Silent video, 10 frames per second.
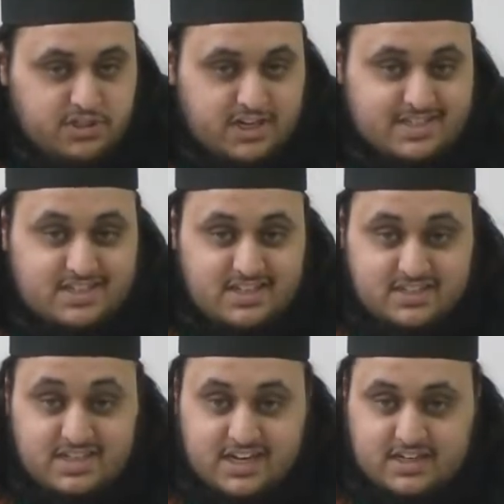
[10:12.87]
which
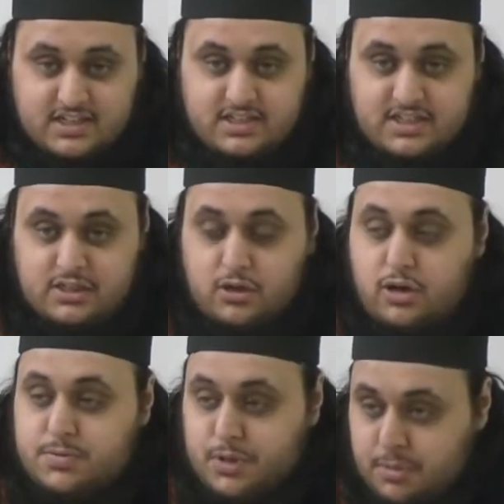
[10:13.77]
exceeds that, then your
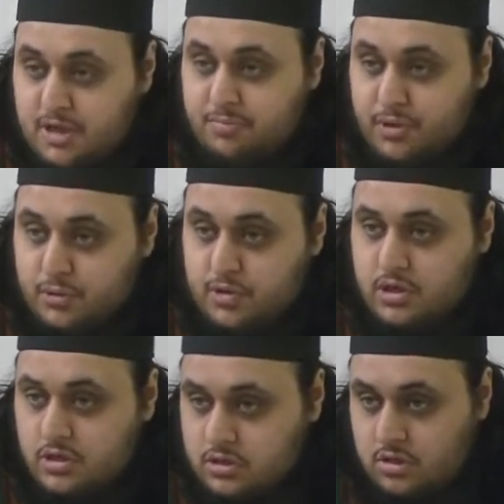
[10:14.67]
clothes become impure.
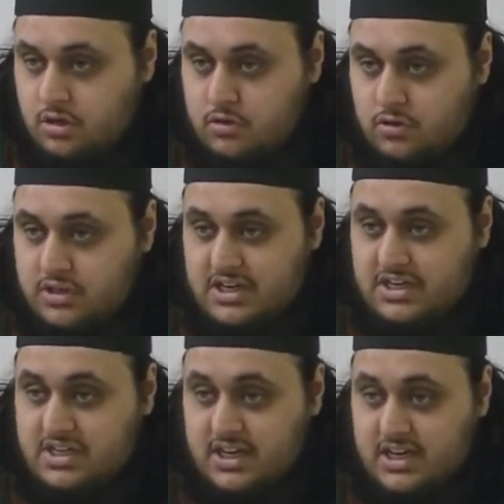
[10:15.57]
So not to go into that
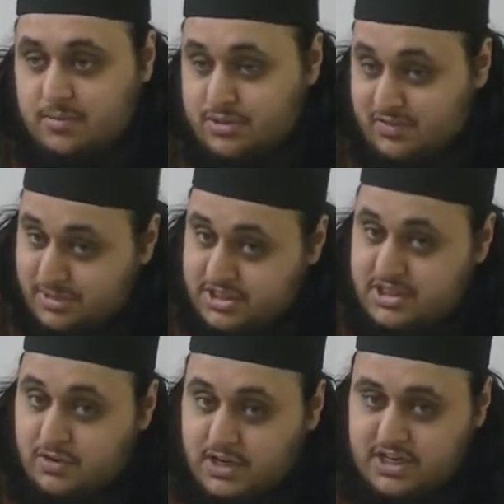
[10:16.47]
detail again because I've
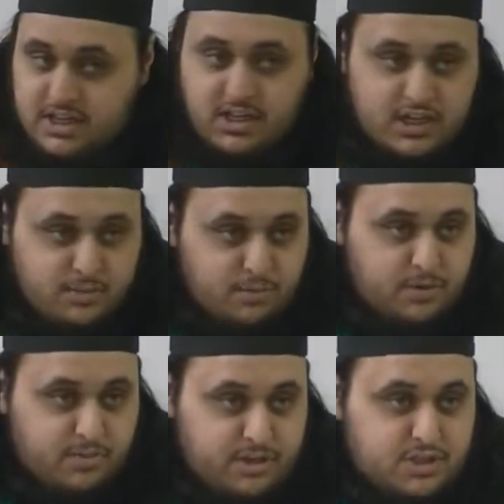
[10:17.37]
mentioned that already, but
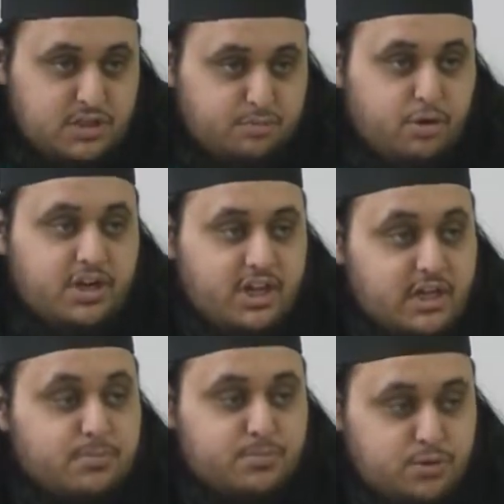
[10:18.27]
when I mention the point here,
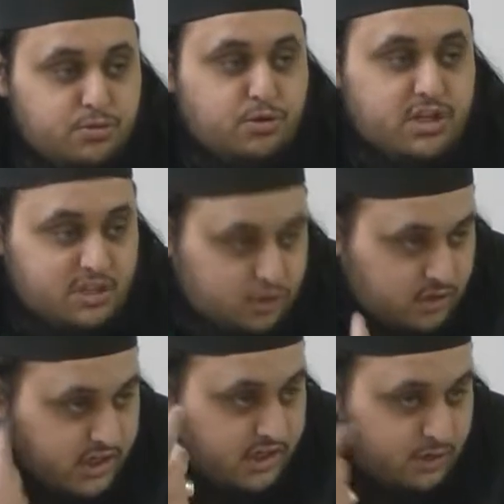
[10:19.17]
you already, that
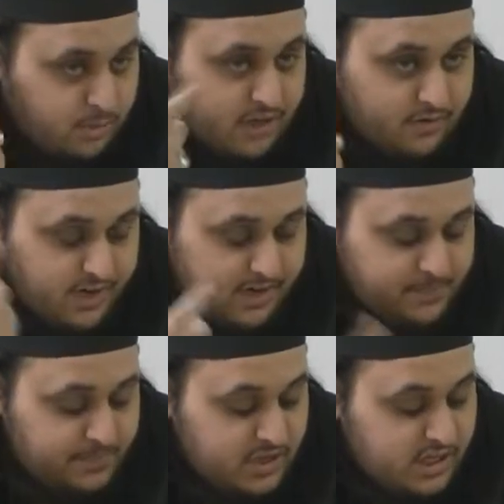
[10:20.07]
should click in your mind already.